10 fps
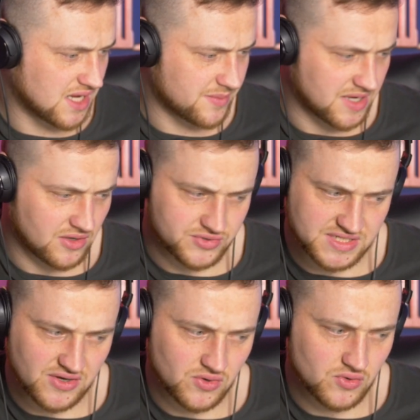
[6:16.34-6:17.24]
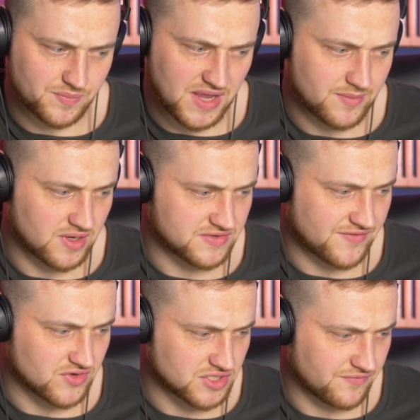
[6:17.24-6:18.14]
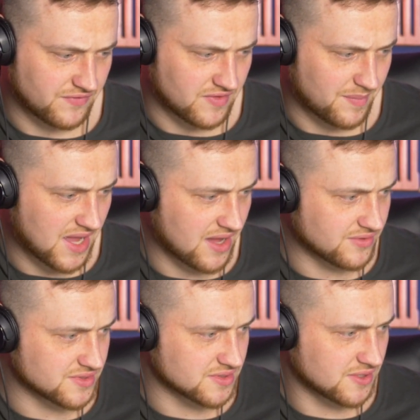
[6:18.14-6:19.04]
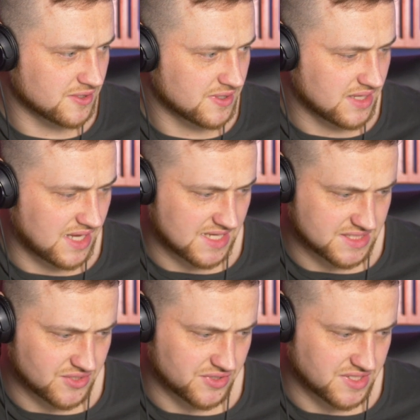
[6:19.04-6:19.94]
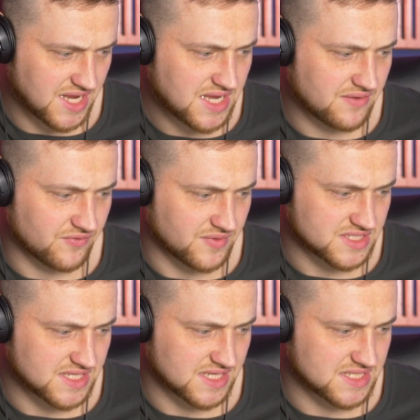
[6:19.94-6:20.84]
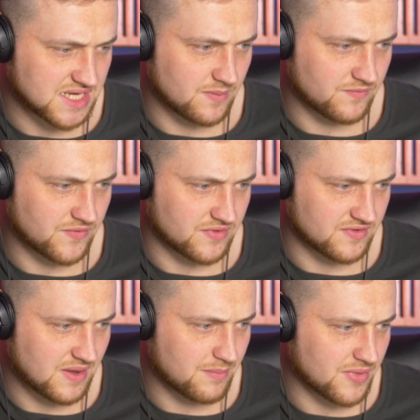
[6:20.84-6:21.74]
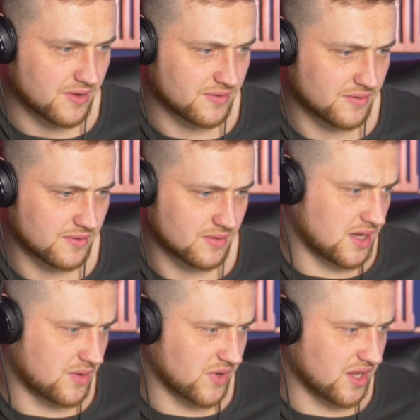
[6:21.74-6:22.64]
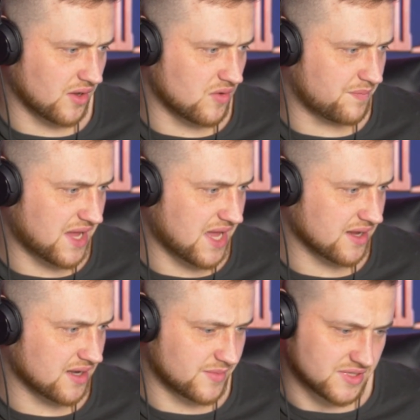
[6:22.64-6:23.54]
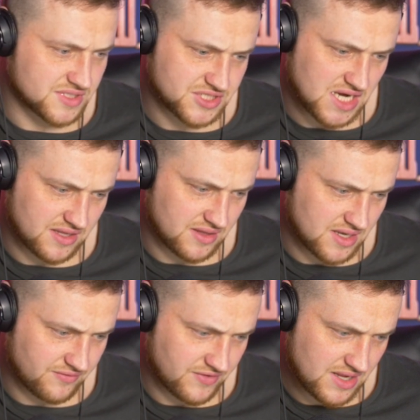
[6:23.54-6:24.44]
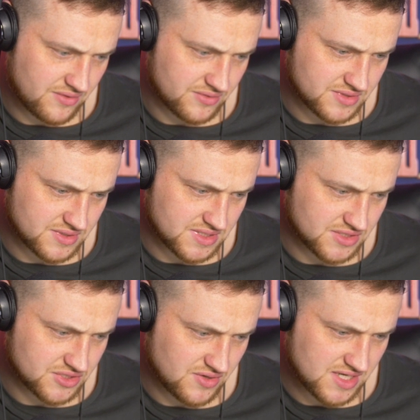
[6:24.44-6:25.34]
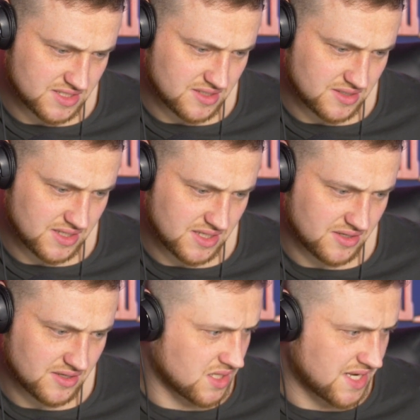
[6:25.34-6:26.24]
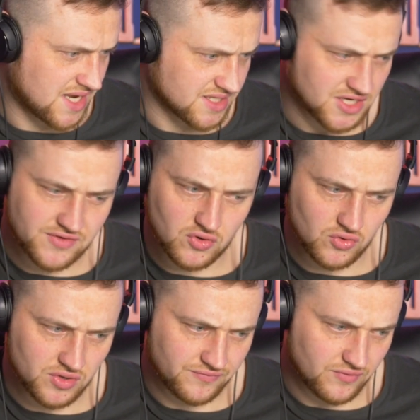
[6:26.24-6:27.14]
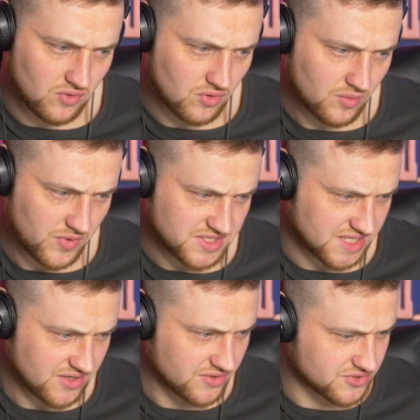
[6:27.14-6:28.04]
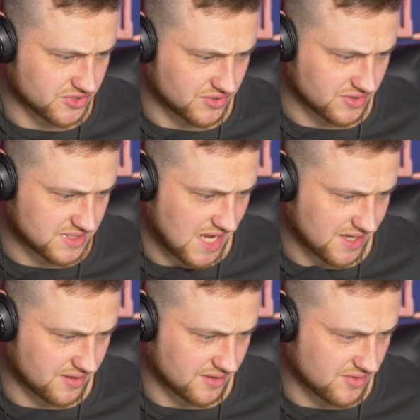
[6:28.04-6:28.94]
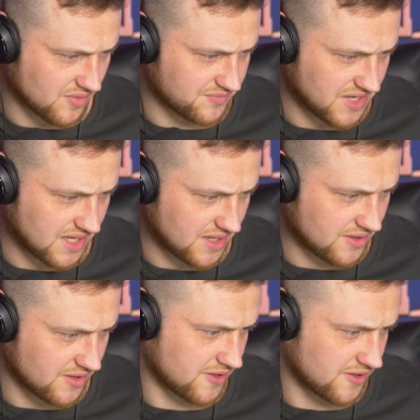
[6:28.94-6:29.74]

And it'll all say order payment of £750. It has the order date from the 16th of December. We can go back. Let me just check if anything else is interesting on here. And then there's another order form, which it just looks like a company